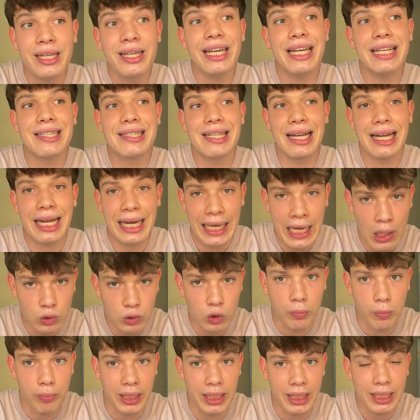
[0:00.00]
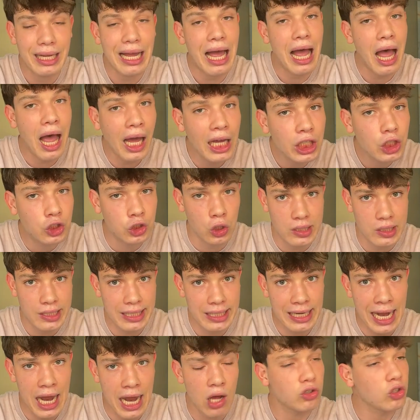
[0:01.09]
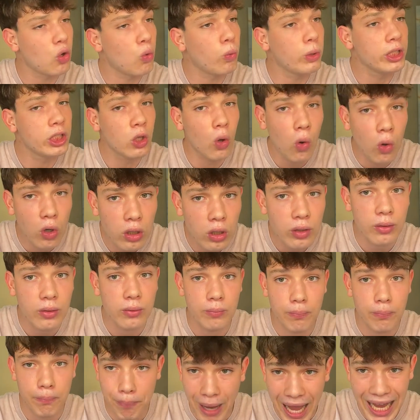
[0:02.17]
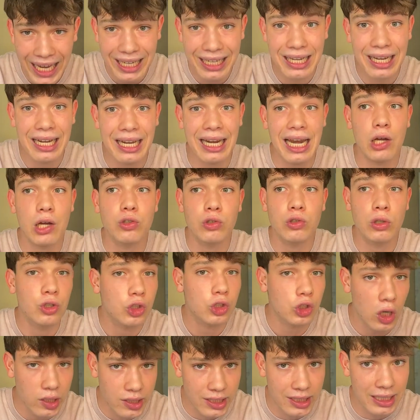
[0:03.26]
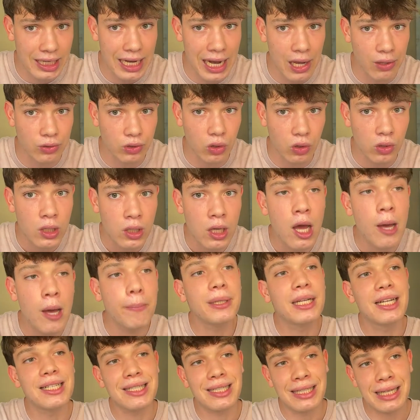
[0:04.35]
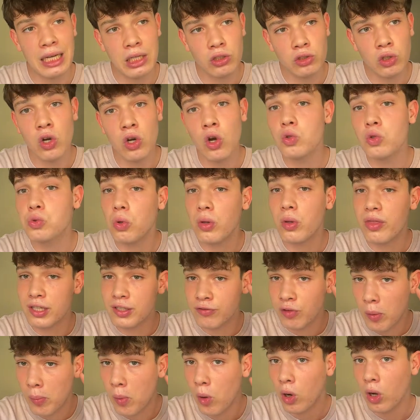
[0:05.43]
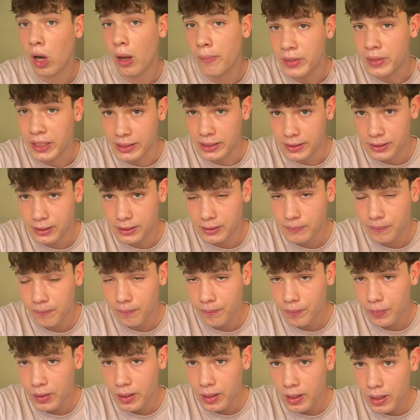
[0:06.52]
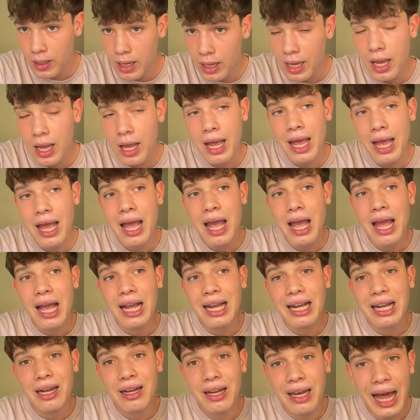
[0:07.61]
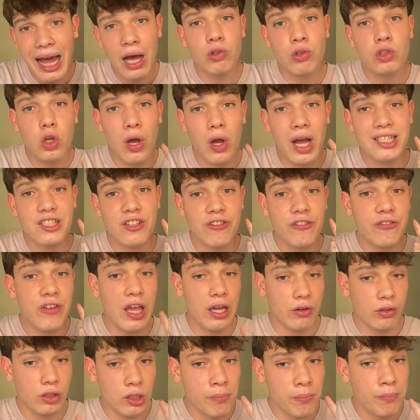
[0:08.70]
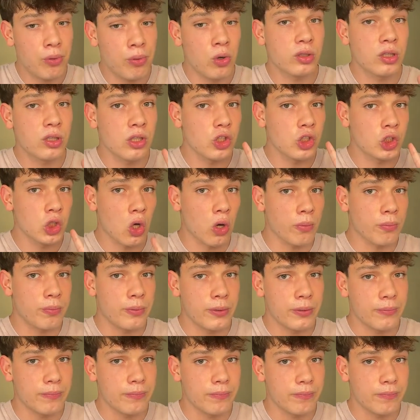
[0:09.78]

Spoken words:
It's a Claudio pick. I trust Claudio. We all back Claudio and trust Claudio, because Claudio knows what this football club needs. Claudio has a very important job.